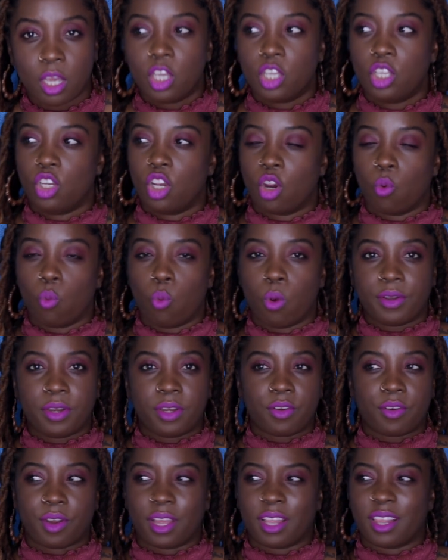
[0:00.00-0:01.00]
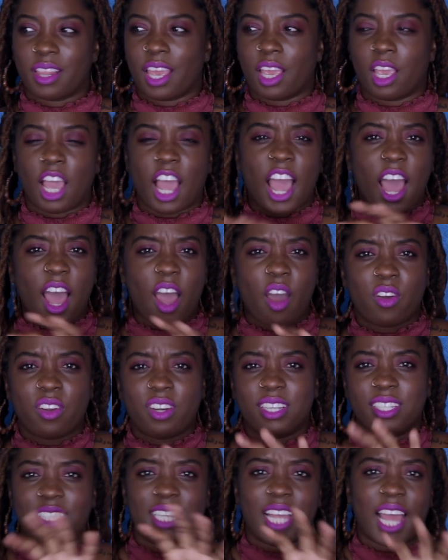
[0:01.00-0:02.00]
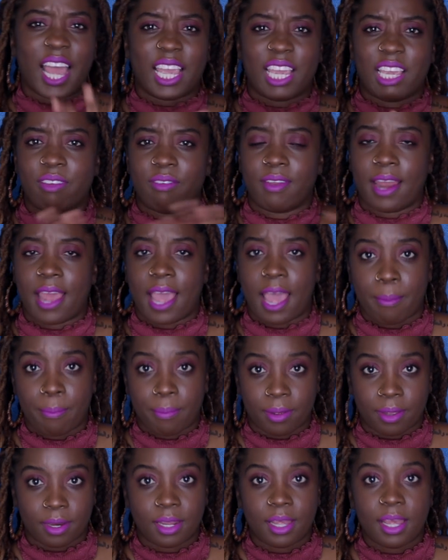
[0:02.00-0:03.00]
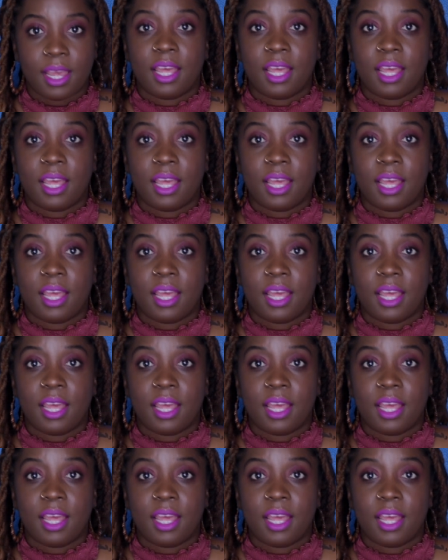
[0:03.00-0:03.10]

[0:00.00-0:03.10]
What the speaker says: You're wondering, like, how does that even happen?